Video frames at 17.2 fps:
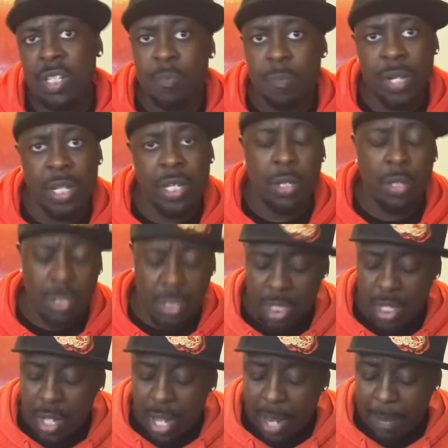It's pretty good.
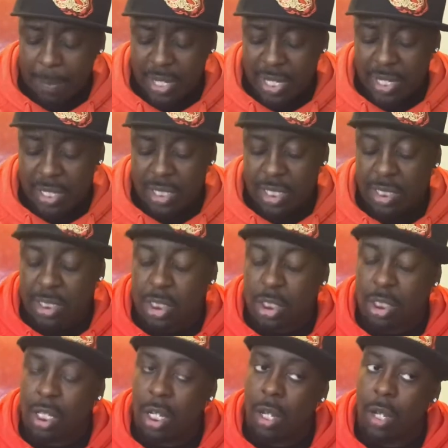I mean, this,
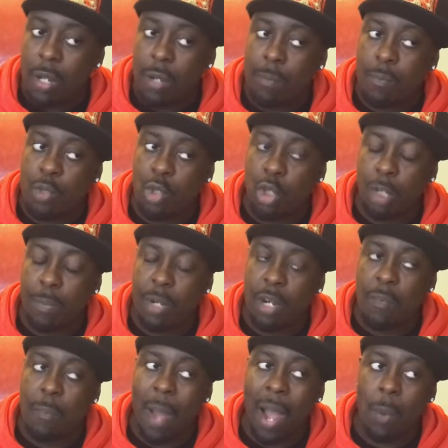the um,
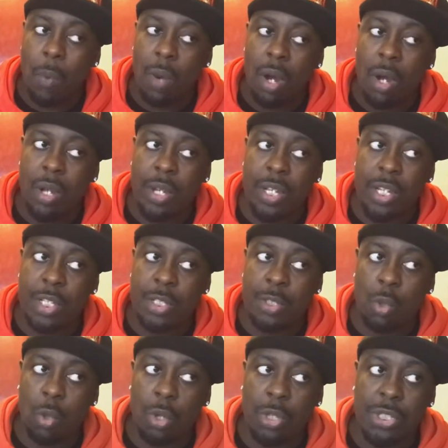Tournament of Power
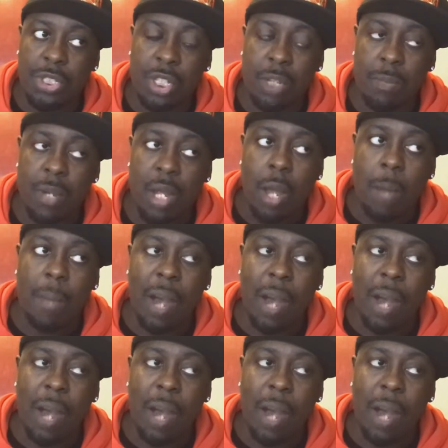is awesome,